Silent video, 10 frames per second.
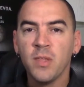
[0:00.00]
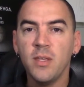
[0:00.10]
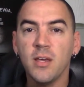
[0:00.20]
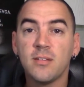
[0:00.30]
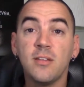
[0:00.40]

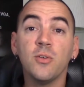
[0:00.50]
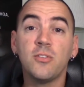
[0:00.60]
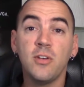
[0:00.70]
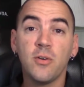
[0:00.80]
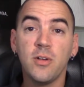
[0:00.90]

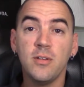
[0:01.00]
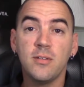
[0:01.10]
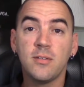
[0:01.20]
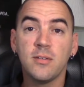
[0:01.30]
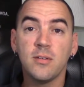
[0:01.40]

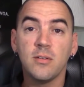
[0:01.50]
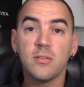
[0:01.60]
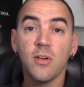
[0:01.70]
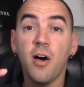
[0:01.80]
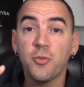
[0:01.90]
SteelSeries
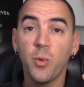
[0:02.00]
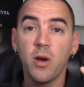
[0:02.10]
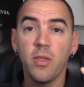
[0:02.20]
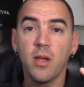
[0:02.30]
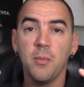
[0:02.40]

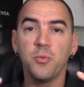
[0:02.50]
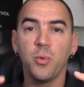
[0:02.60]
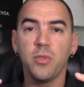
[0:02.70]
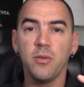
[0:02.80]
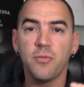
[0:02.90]
software that comes
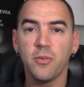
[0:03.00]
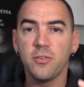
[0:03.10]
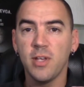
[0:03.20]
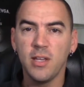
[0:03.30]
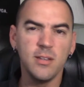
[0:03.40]
with it for
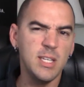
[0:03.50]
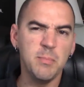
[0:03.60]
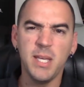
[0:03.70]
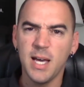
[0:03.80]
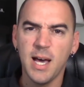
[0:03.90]
setting
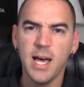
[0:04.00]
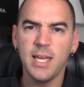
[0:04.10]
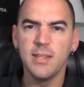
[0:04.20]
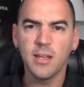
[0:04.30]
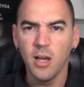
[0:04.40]

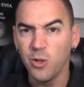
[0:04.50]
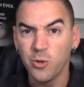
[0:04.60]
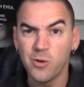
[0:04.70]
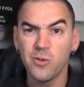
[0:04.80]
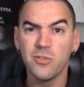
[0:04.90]
DPI and the
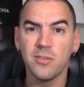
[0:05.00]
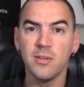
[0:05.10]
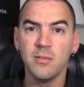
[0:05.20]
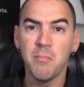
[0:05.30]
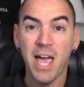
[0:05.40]
colors
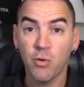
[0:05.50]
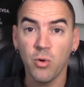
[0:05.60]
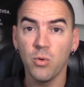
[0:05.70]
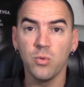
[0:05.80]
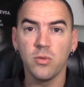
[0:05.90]
and
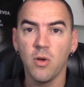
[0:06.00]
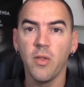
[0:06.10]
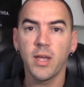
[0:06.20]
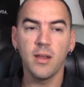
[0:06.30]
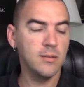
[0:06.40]
macros and all
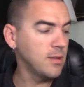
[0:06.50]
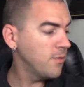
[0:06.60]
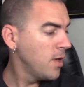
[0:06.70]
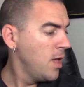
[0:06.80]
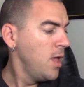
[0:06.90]
that kind of stuff.